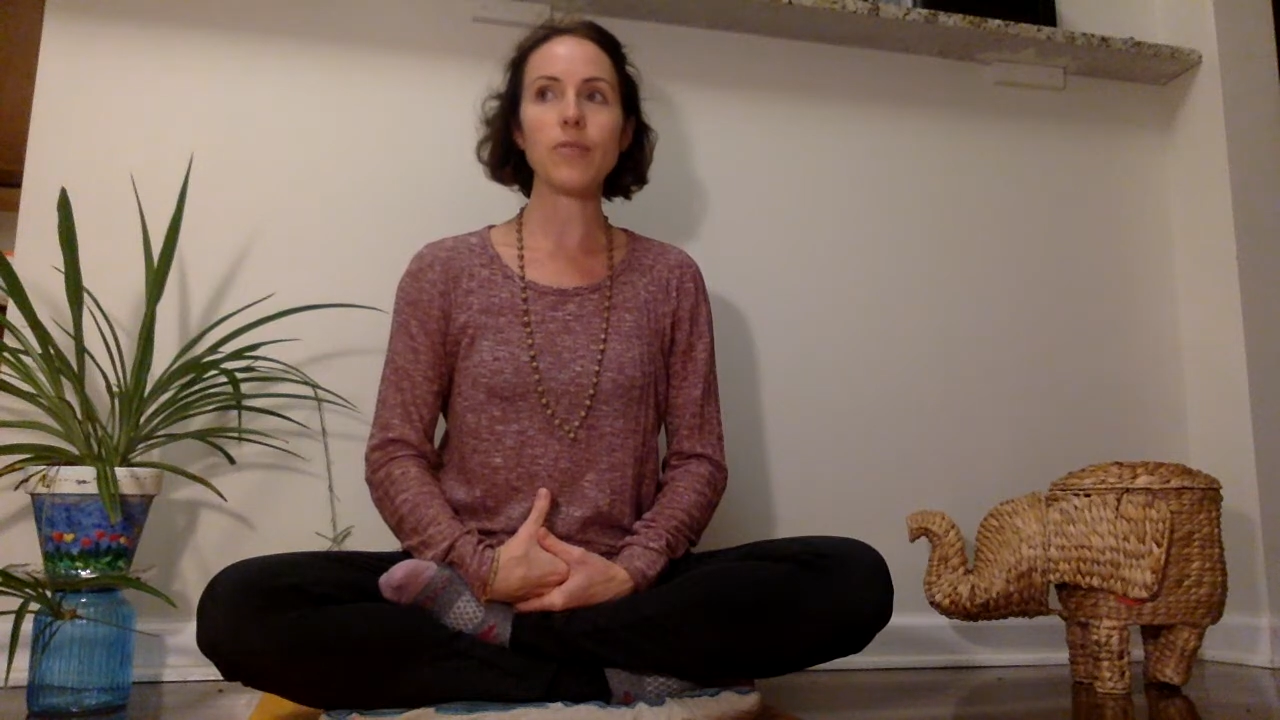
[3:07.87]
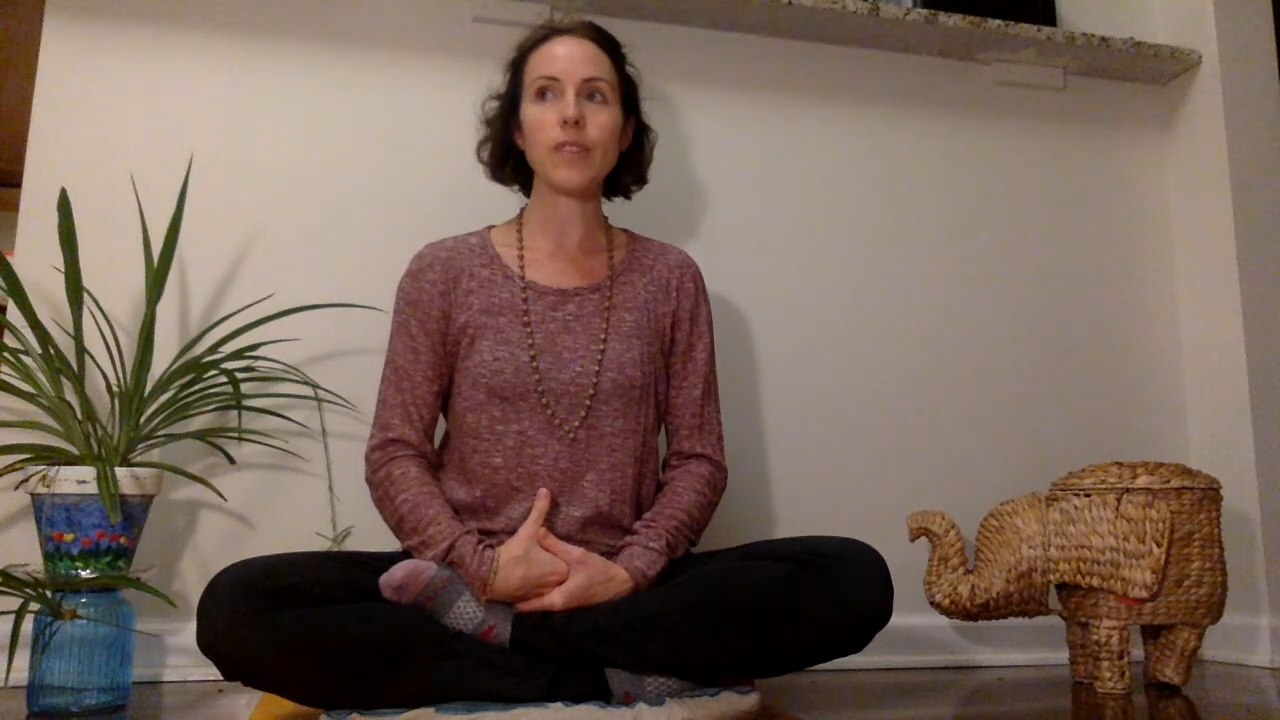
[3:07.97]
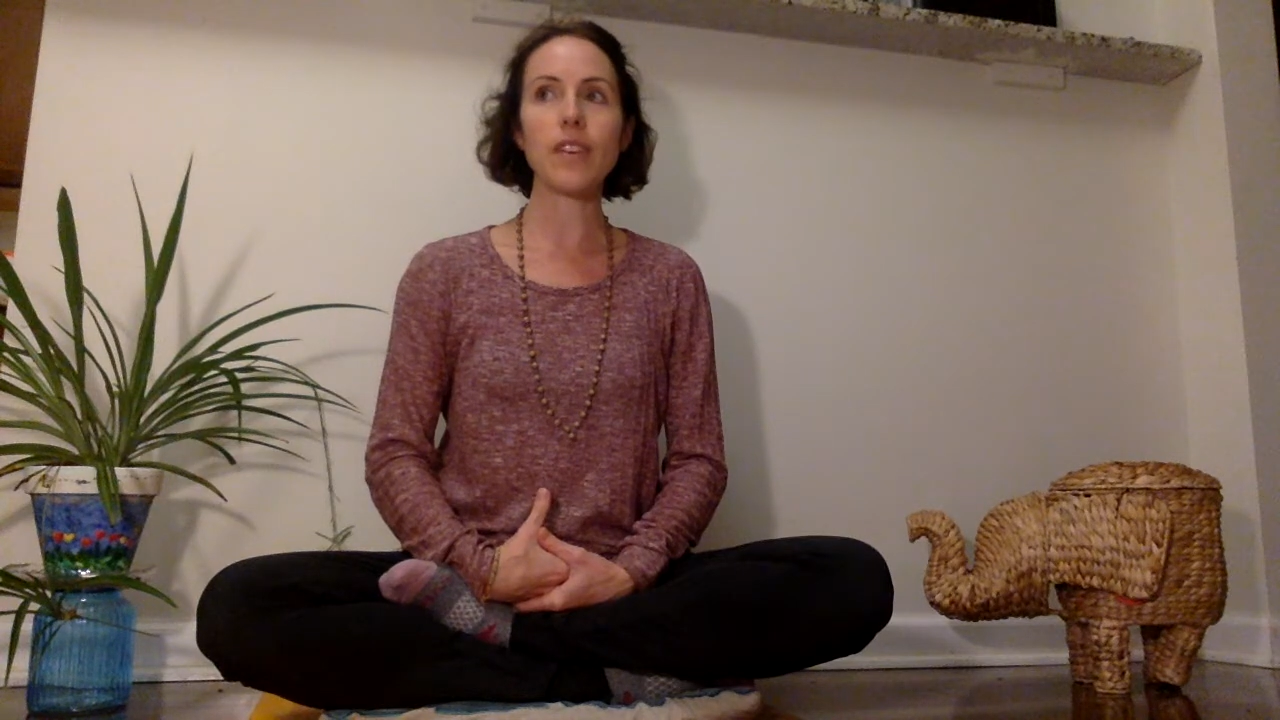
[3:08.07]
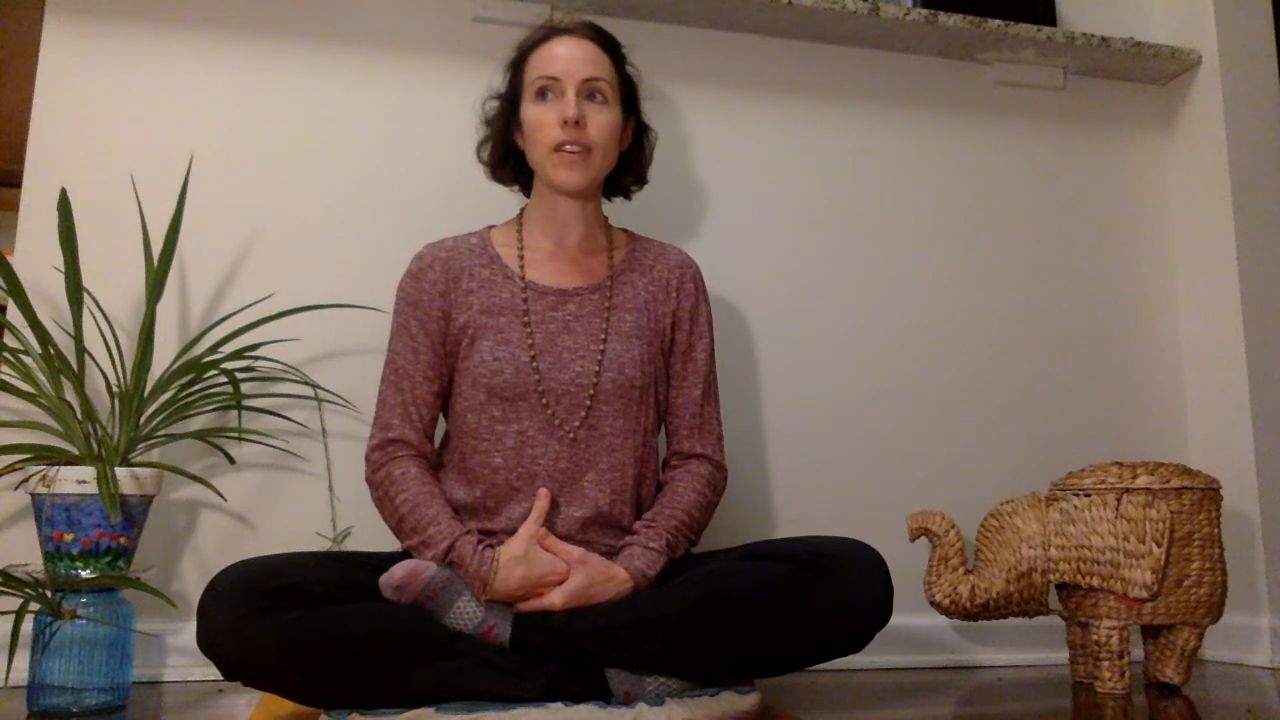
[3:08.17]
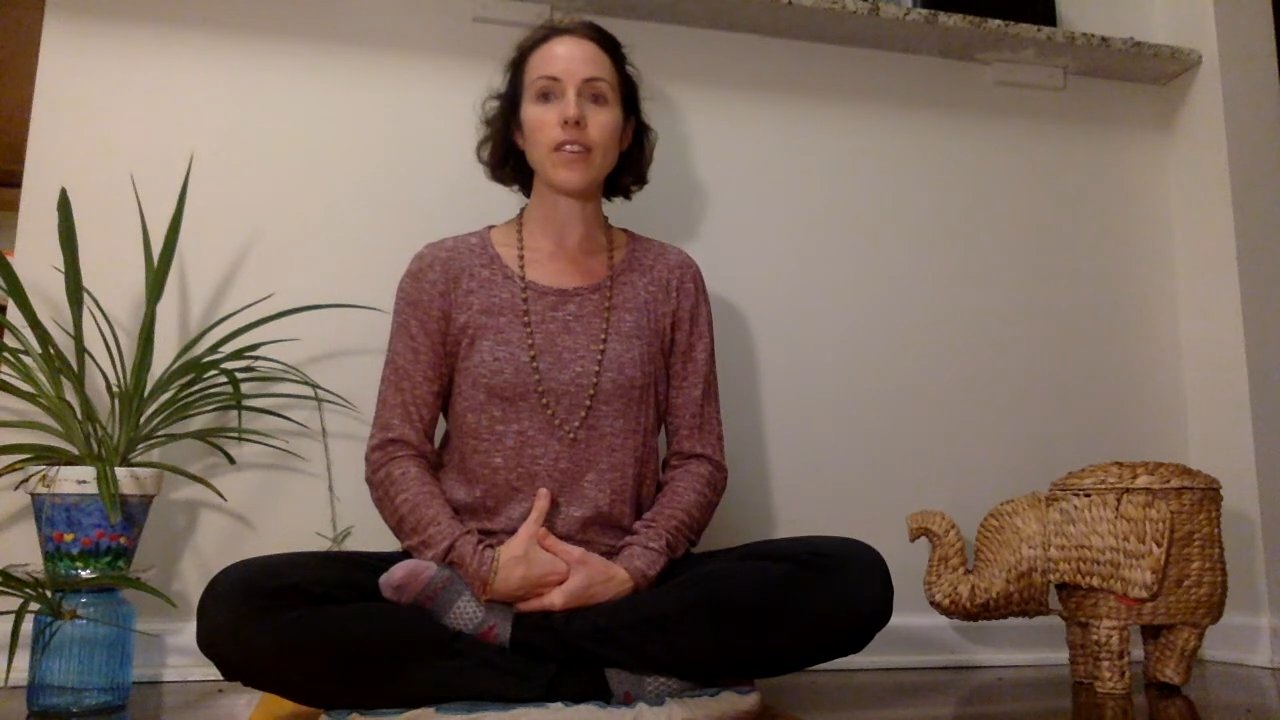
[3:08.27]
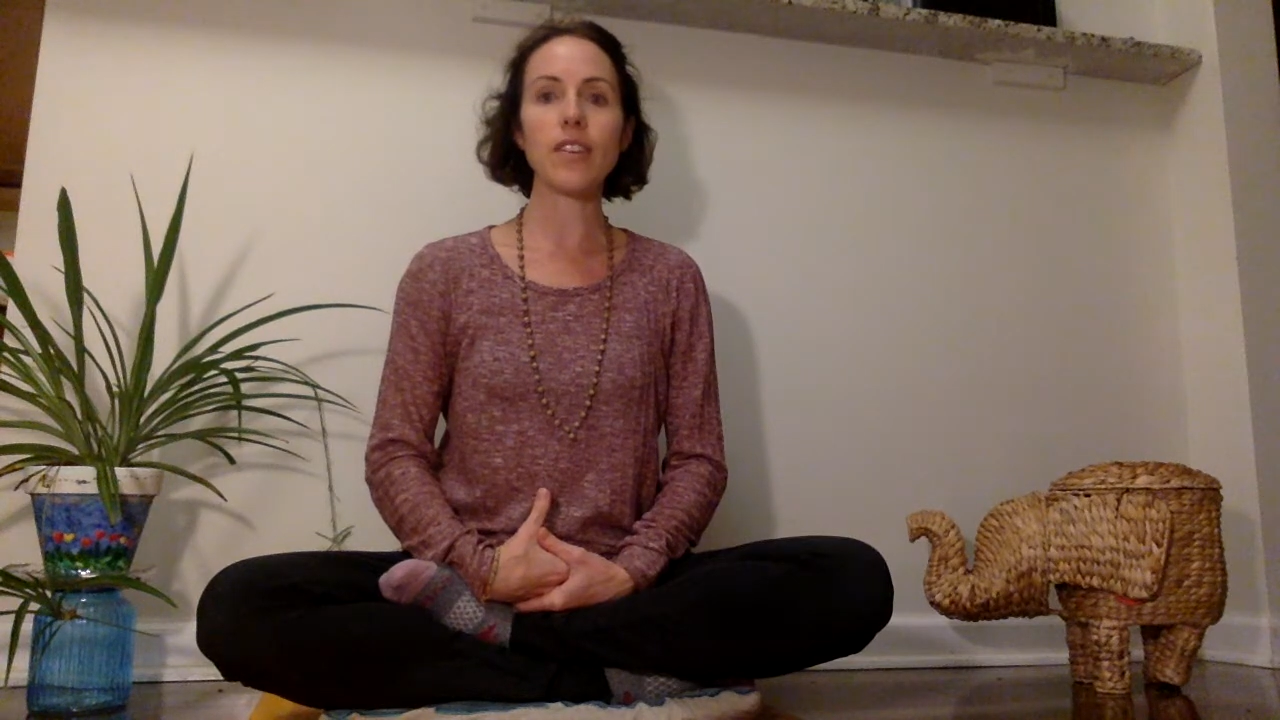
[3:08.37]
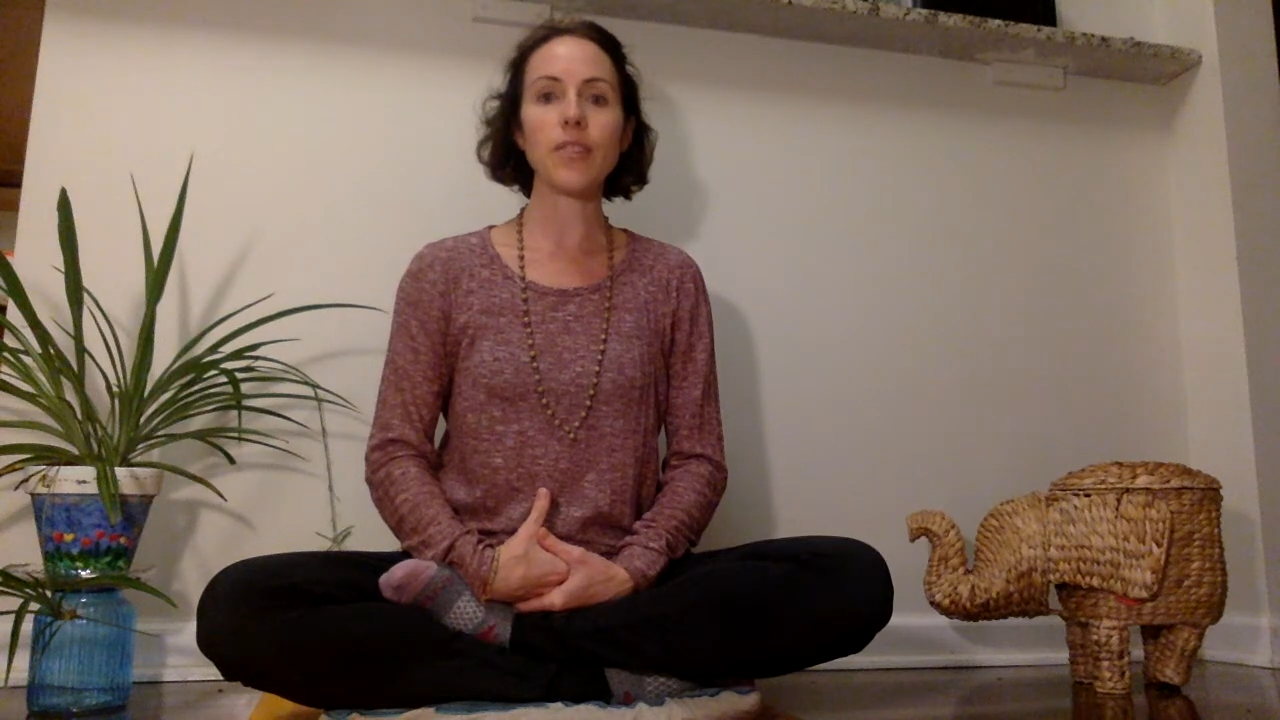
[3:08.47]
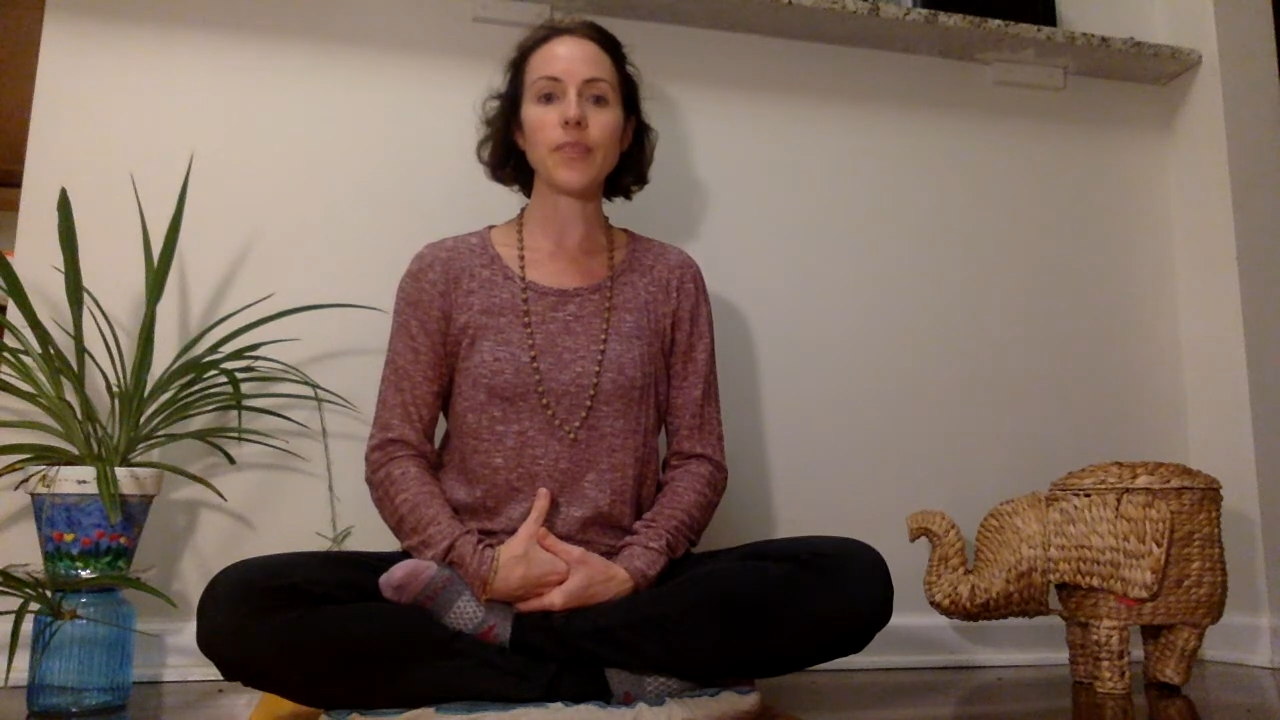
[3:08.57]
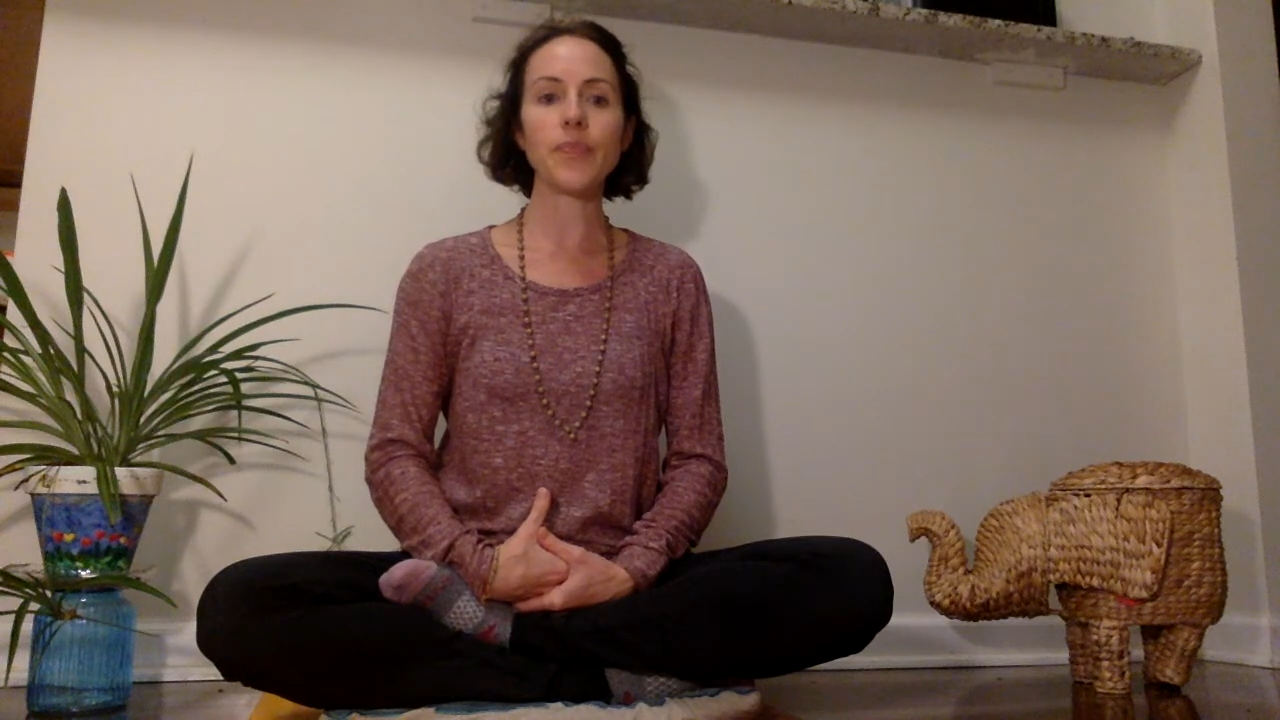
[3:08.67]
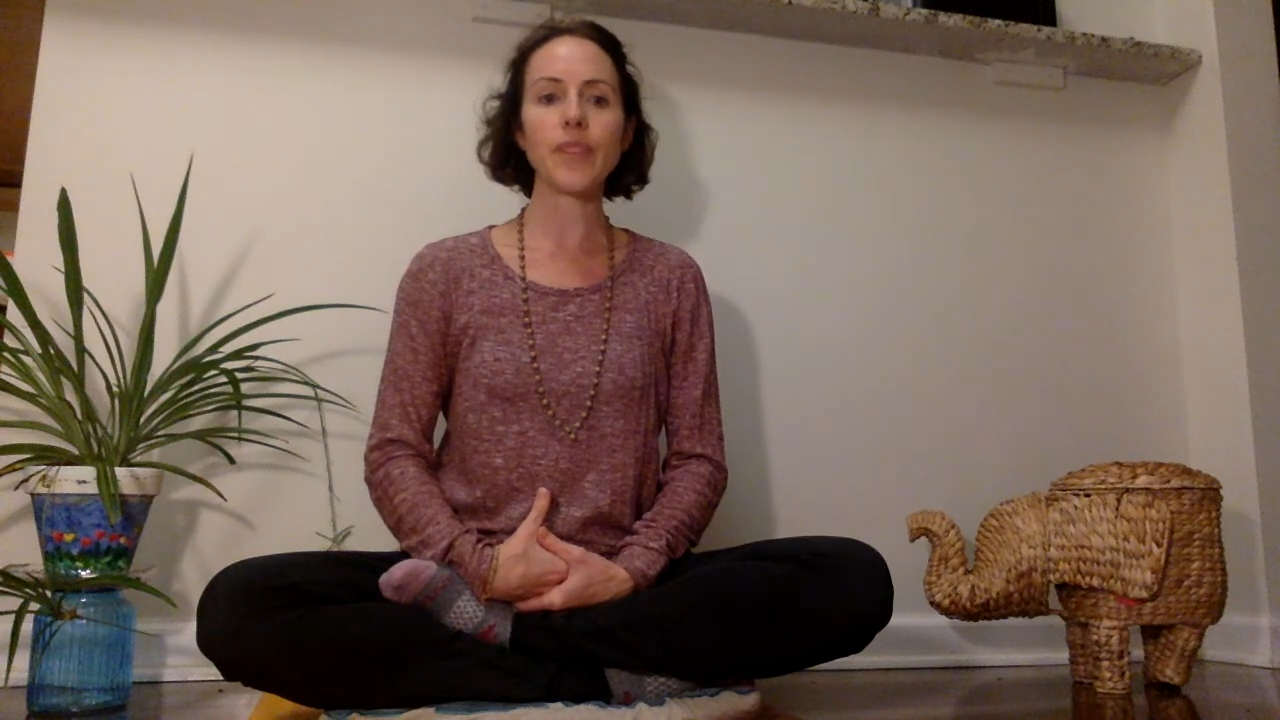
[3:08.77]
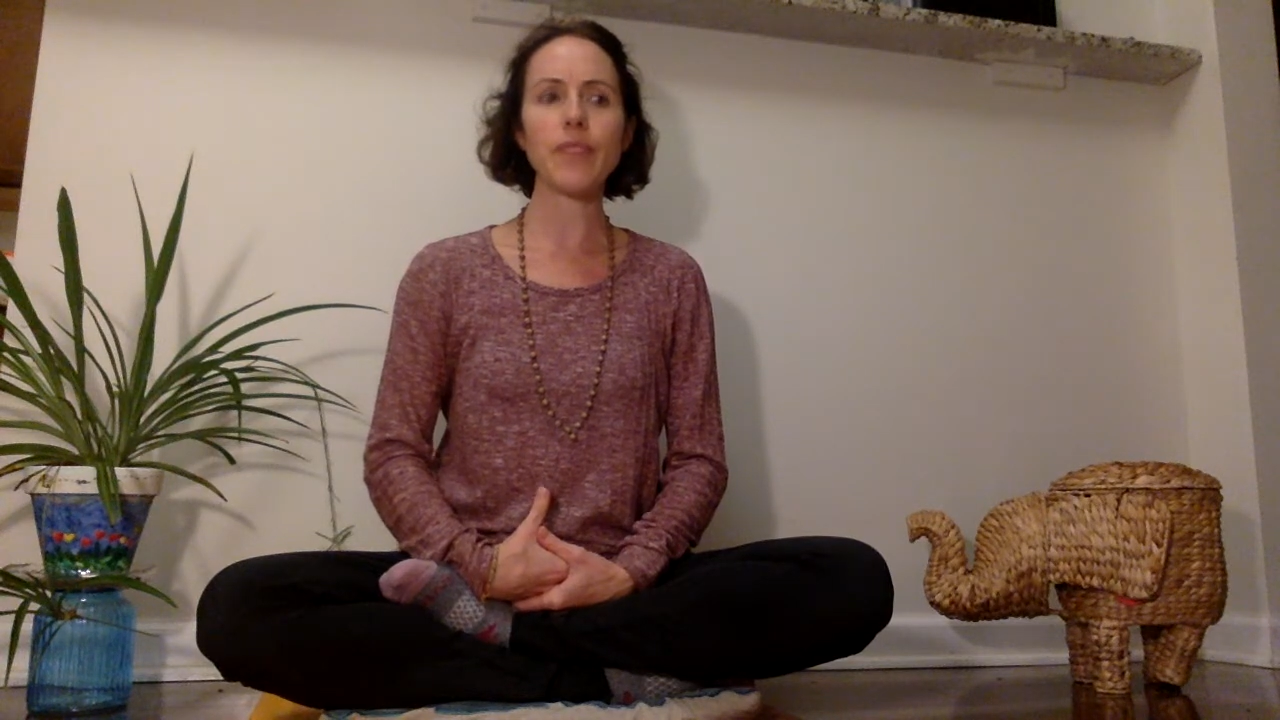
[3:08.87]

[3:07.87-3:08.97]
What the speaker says: feel